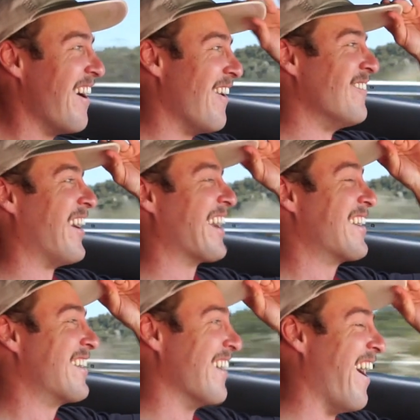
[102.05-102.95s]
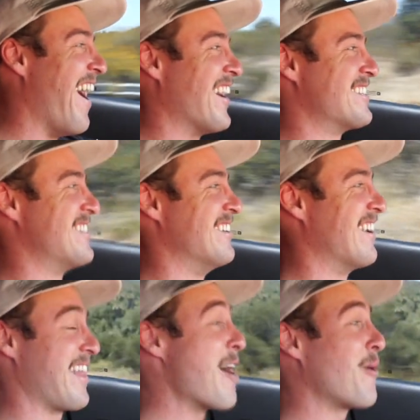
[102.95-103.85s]
Oh my gosh,
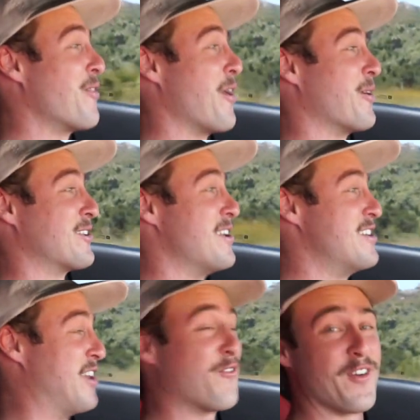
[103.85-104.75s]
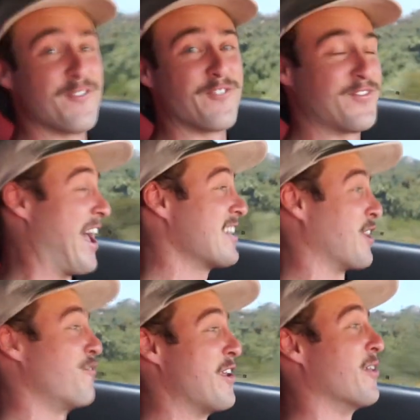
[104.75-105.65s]
dude. That right there is that
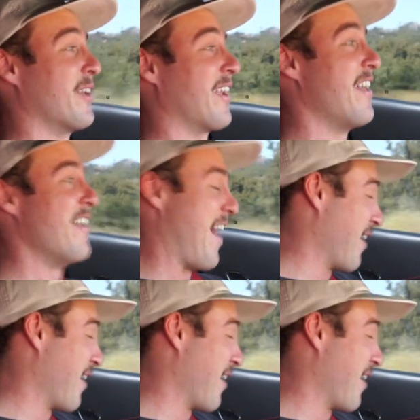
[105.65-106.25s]
is a feeling.